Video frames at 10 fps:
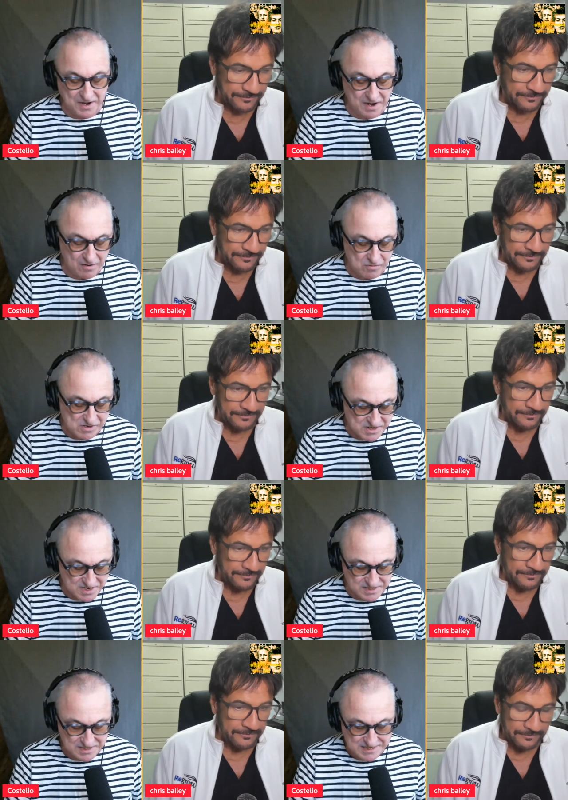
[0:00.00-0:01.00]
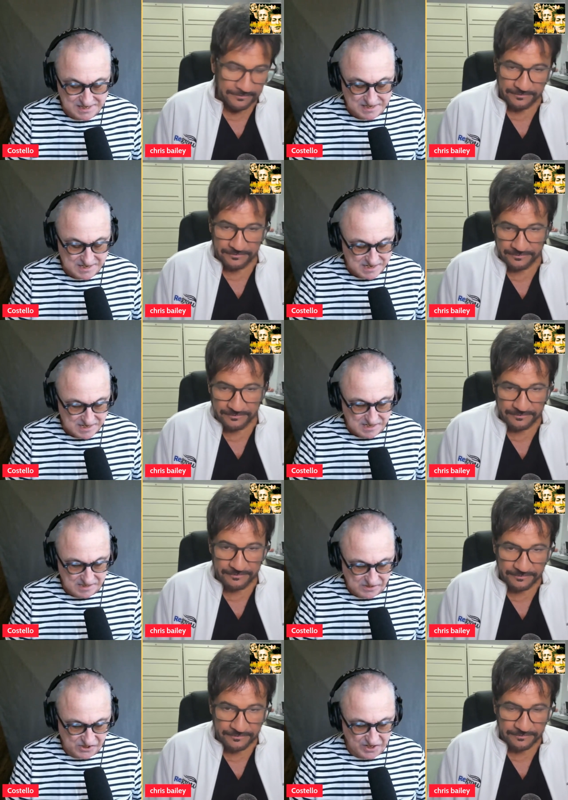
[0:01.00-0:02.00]
Speaker 1: now and. uh
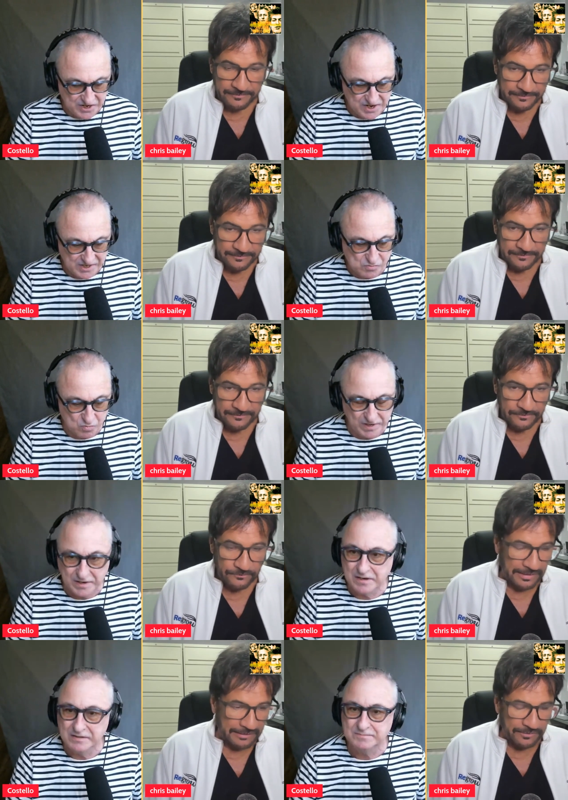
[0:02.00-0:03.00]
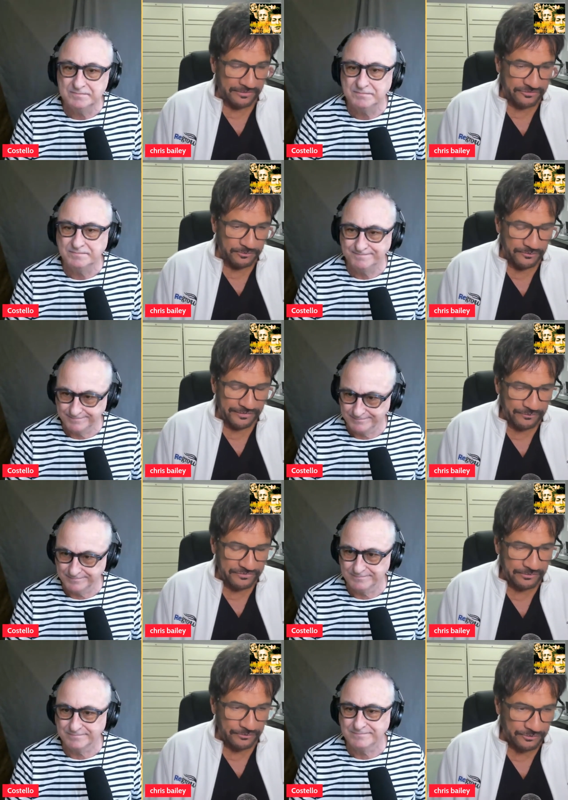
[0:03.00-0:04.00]
Speaker 2: See you next week. Well, I watched the movie. I want to
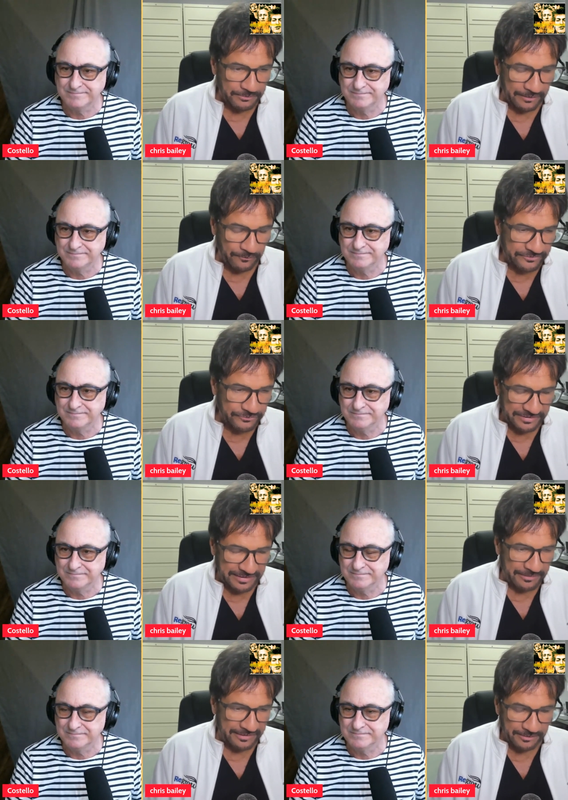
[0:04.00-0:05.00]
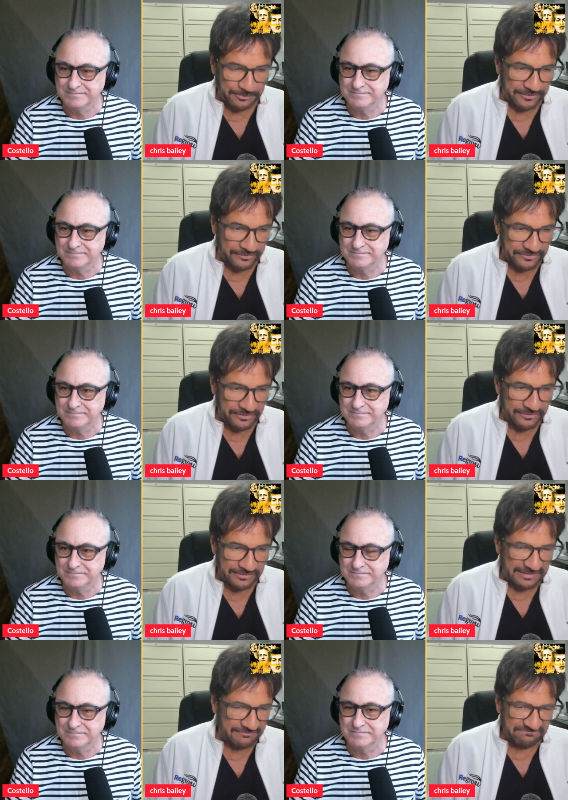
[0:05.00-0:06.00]
see what it was about. I watched it when it came out a couple years ago.
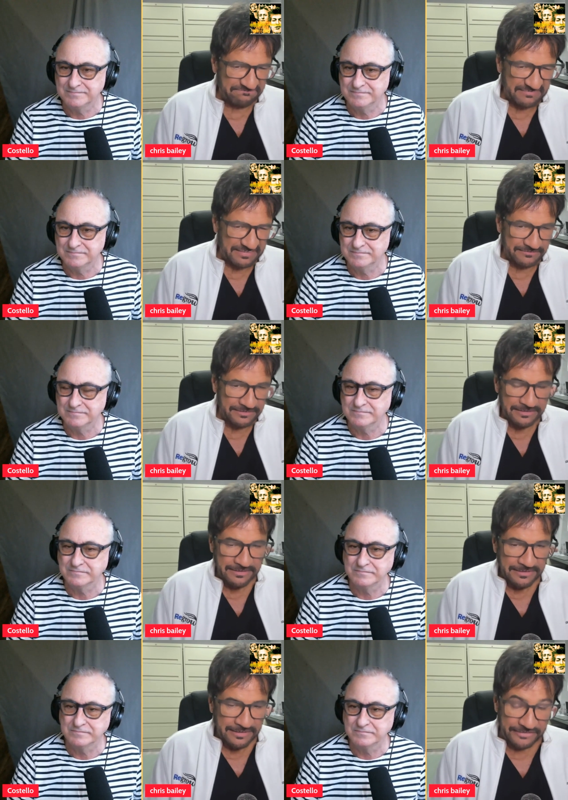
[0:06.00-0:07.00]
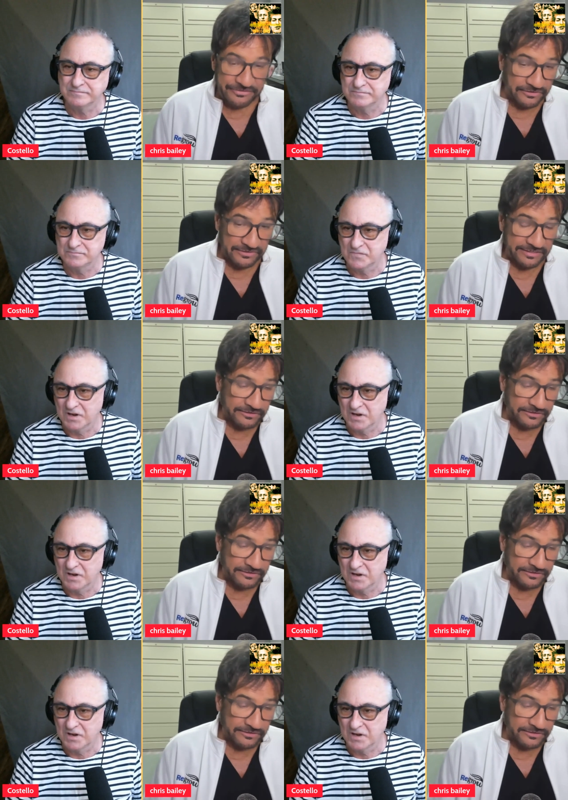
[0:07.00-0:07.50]
I, it, I thought Glenn